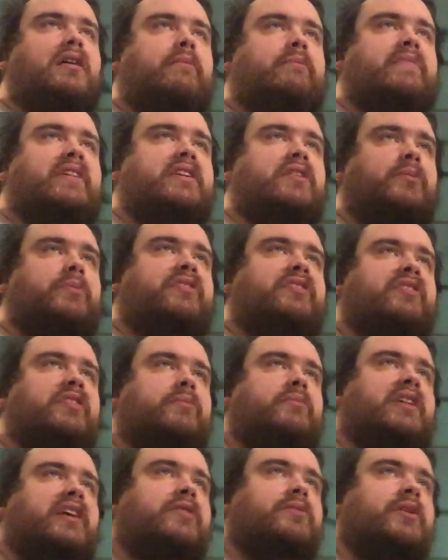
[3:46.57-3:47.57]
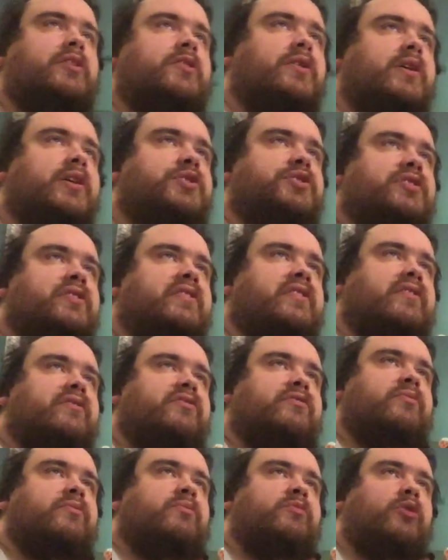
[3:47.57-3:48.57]
that almost seemed like recreations of
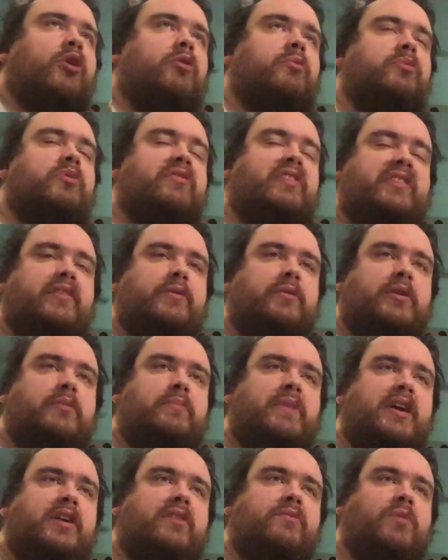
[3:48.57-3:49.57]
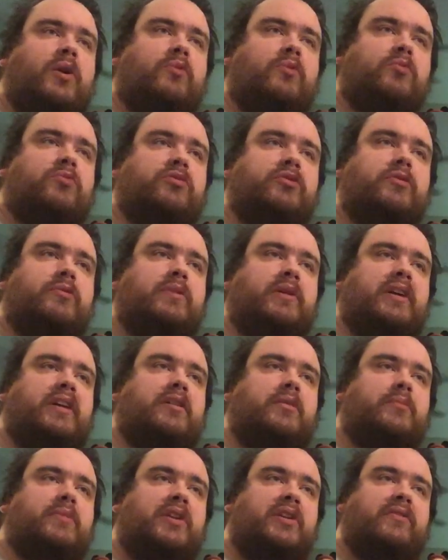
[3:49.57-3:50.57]
home movies he would have made while do it in
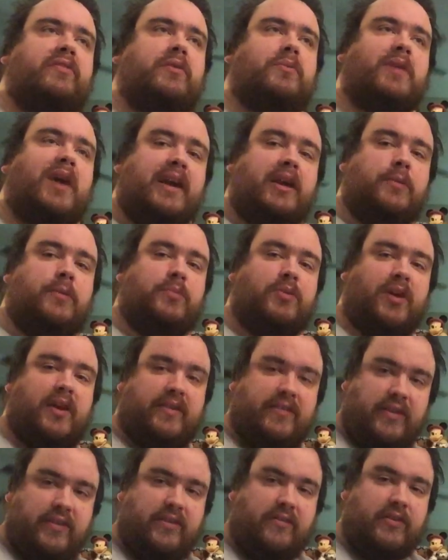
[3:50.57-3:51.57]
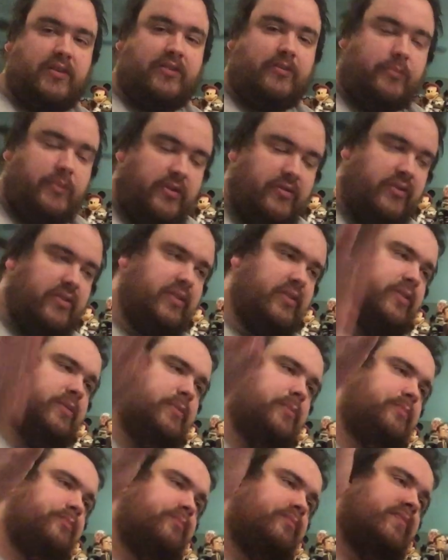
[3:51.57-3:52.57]
the middle of the writing process of his
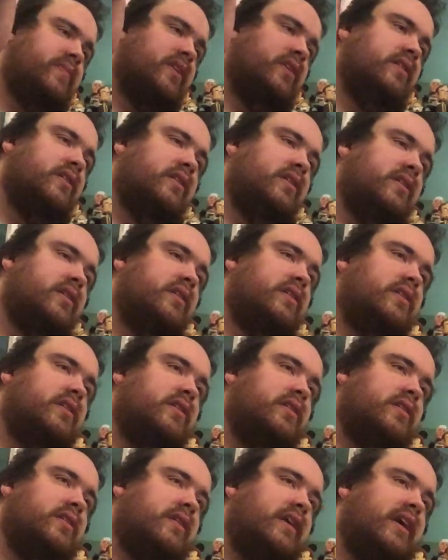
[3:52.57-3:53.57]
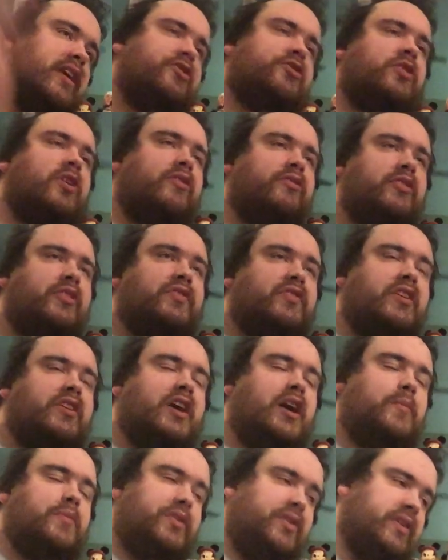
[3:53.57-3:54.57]
musical. Andrew Garfield's
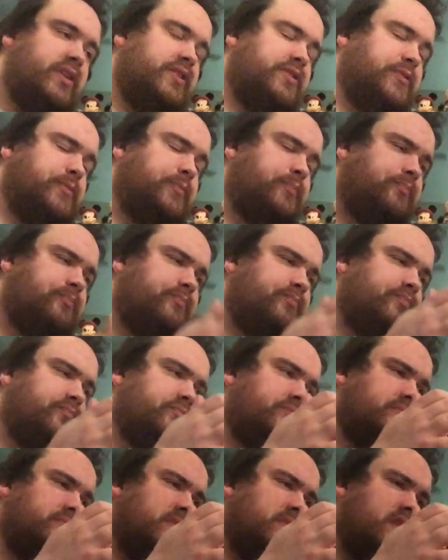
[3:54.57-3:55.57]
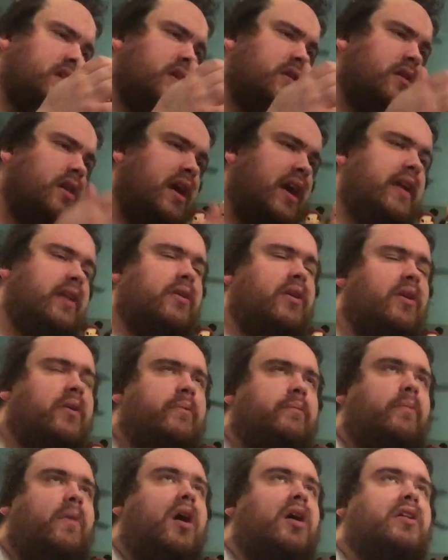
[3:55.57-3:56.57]
phenomenal here, and
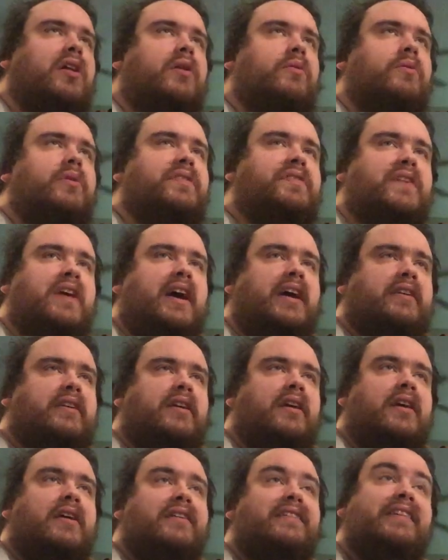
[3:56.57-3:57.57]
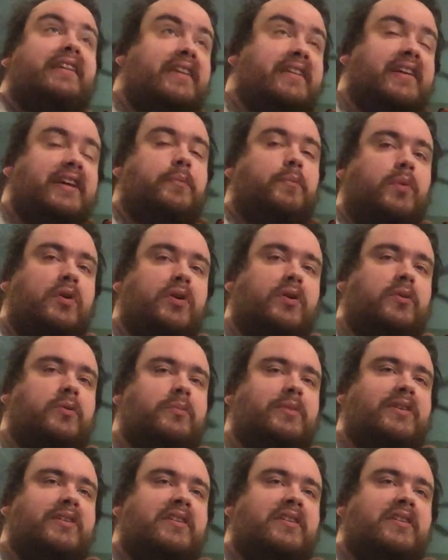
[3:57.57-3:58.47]
along with that, Tick, Tick, Boom.